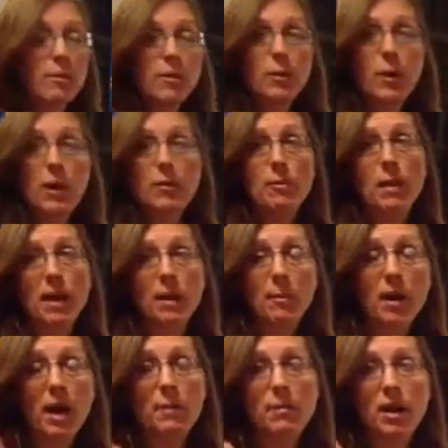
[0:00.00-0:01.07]
the way we make a
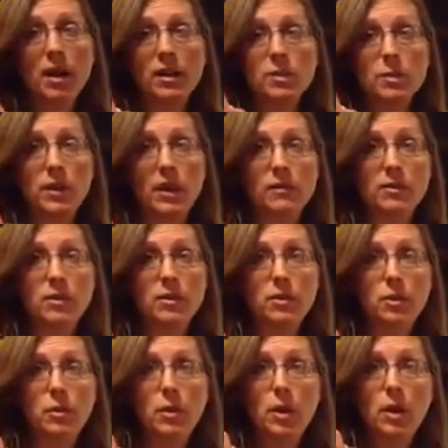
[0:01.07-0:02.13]
pi bond is we have
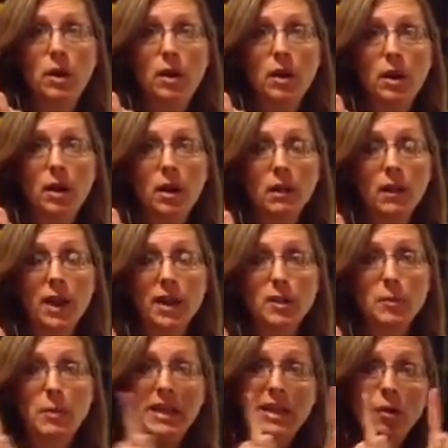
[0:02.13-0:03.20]
two
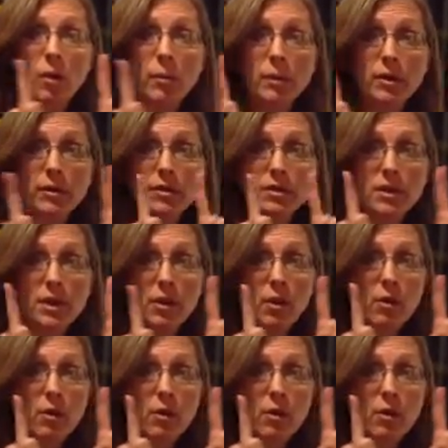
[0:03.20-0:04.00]
aligned p orbitals that are